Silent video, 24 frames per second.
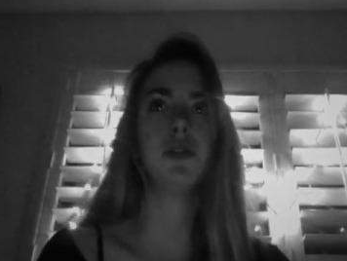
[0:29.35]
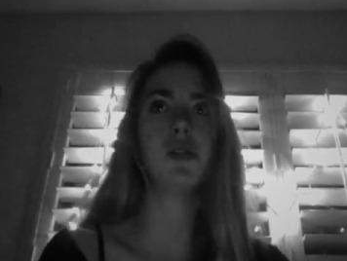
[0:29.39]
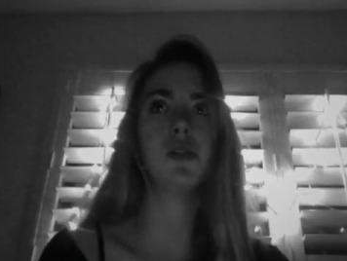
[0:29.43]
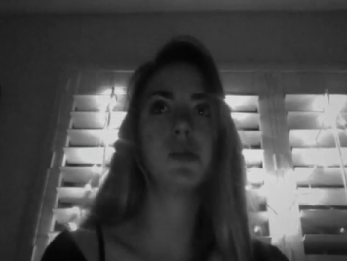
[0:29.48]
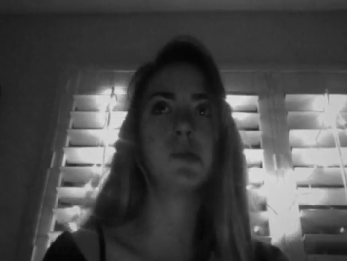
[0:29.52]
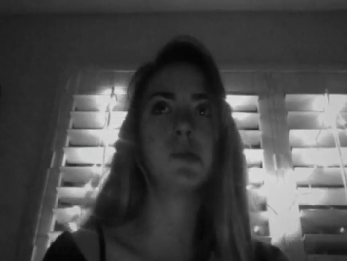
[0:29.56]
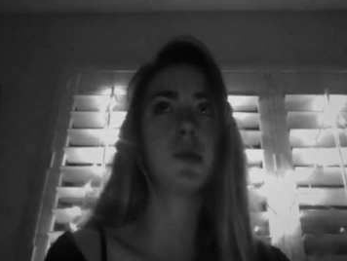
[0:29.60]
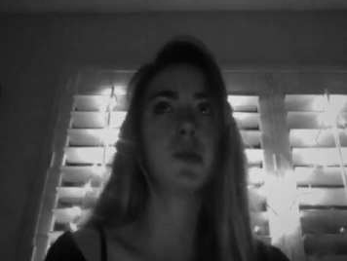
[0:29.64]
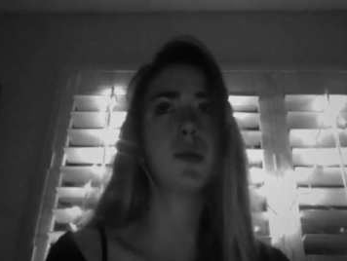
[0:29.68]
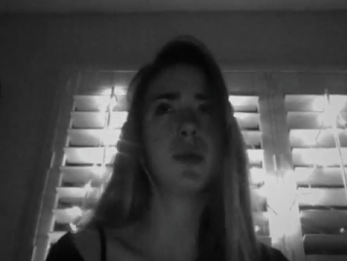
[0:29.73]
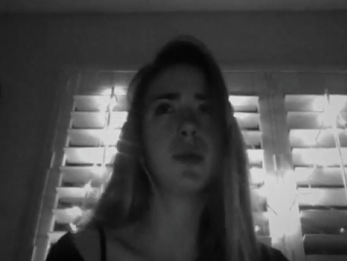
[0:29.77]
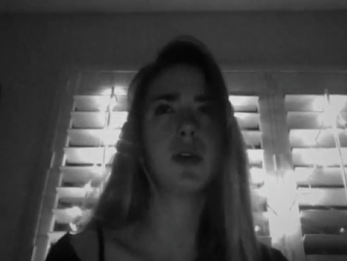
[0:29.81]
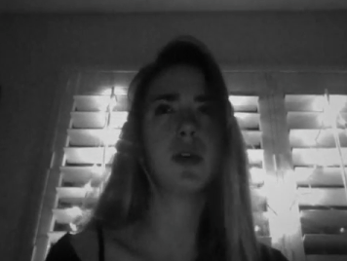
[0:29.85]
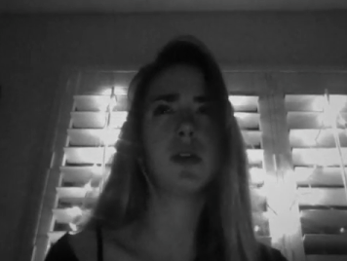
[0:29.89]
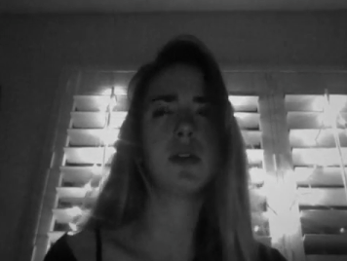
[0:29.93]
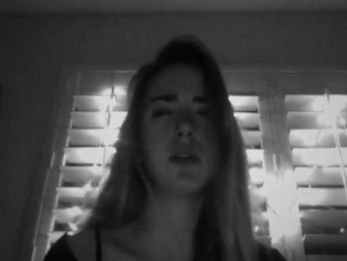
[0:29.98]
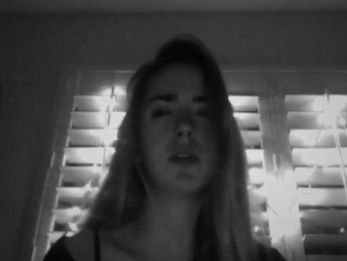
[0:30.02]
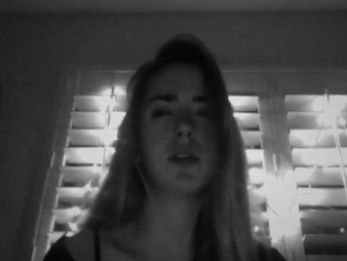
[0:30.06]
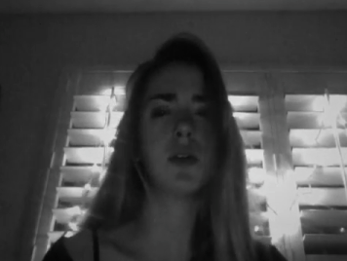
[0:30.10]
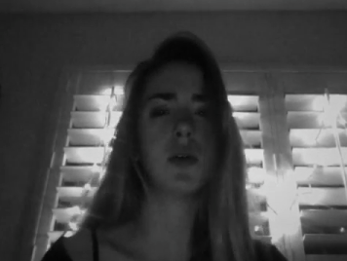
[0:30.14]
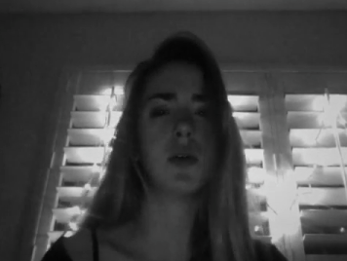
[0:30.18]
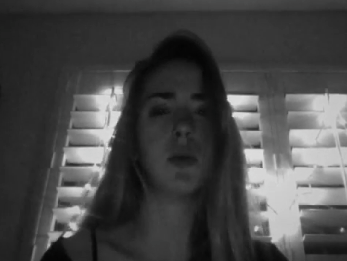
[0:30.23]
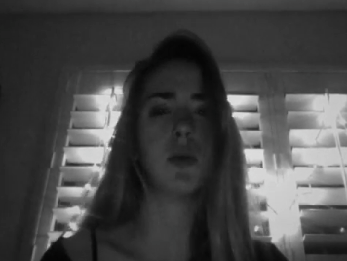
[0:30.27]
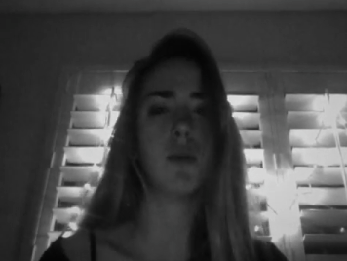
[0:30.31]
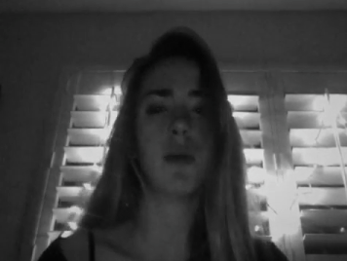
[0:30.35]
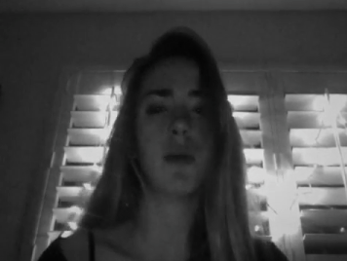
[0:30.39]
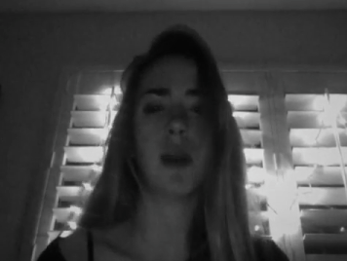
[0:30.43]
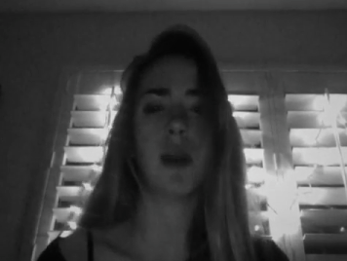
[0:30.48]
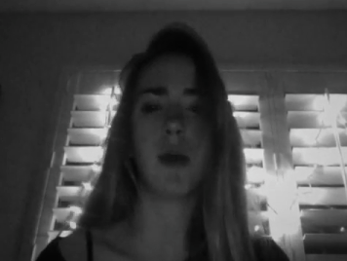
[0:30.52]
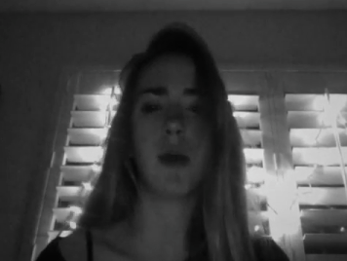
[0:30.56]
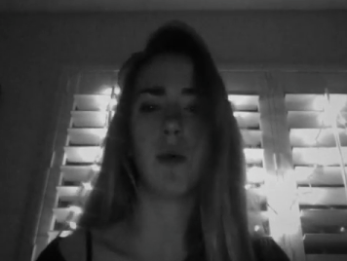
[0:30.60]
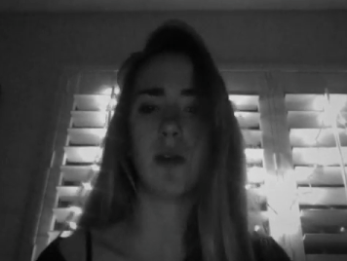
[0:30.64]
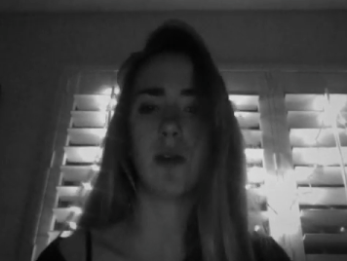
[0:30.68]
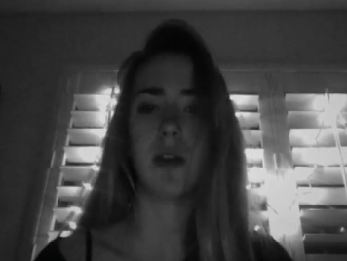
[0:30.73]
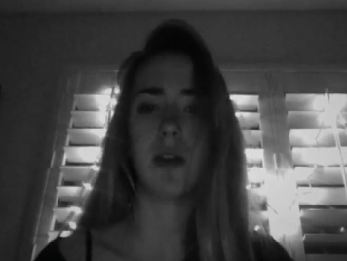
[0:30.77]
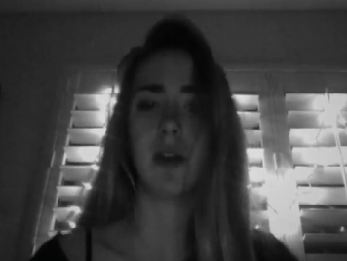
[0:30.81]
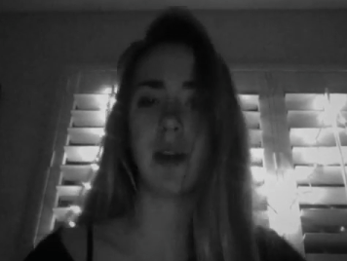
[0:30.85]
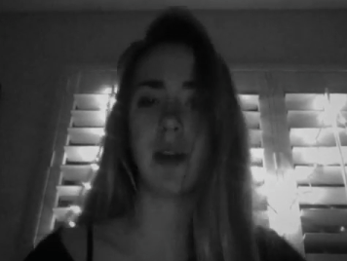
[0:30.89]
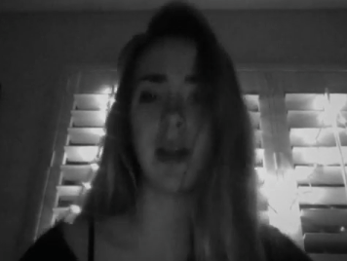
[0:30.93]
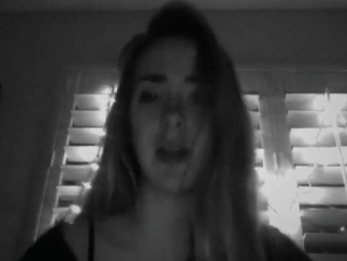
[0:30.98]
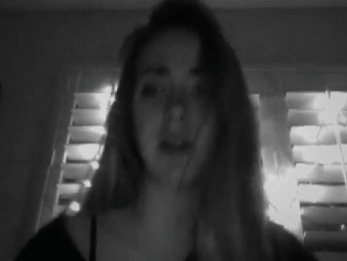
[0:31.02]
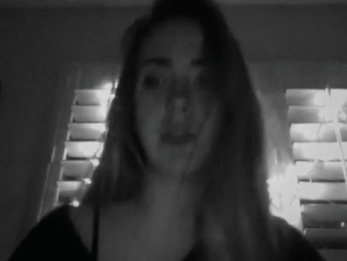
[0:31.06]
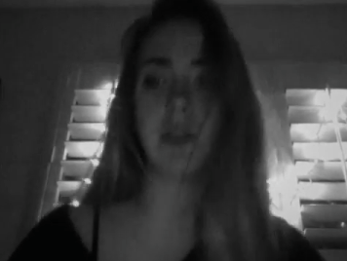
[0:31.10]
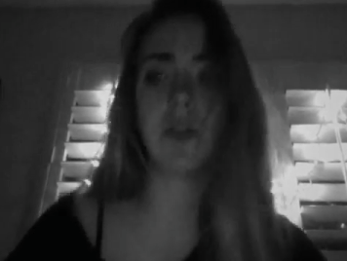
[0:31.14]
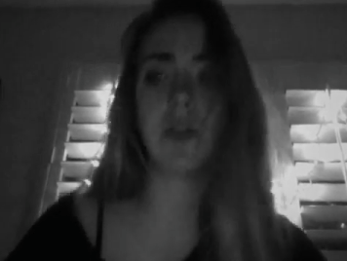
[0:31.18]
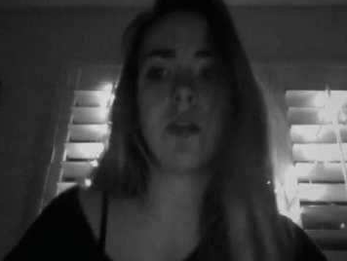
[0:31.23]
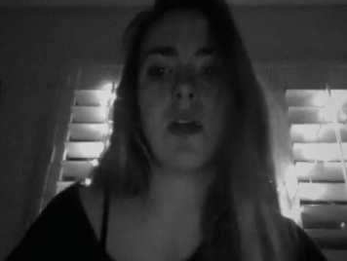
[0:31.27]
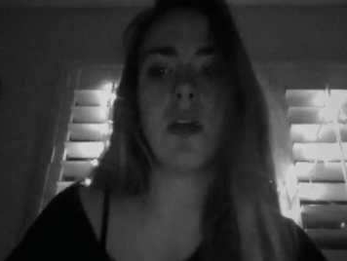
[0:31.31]
just more personal, but I wanted to
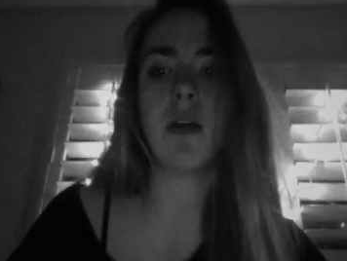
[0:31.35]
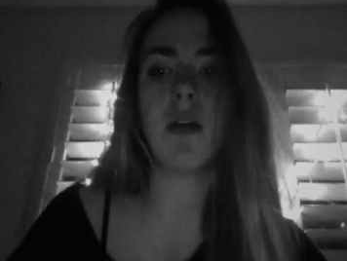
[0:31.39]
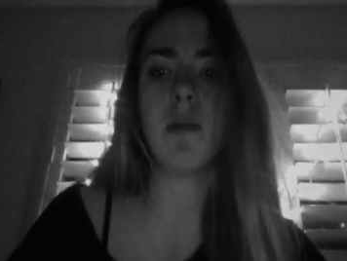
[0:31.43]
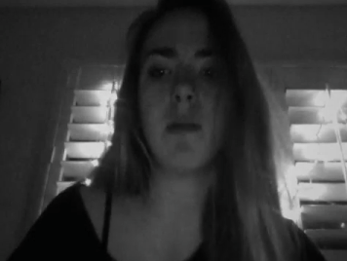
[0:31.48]
answer them